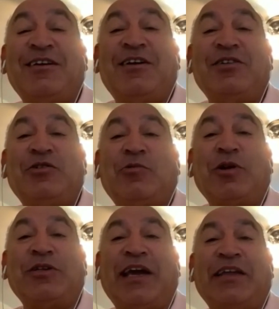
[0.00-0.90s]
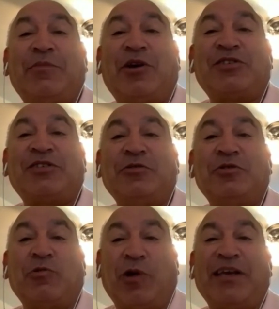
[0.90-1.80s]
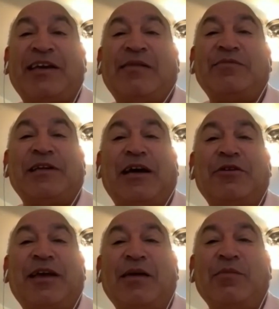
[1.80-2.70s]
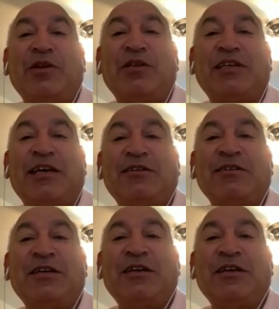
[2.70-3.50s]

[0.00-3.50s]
Until one day the boss, who's the Whitecaps now, came in and said,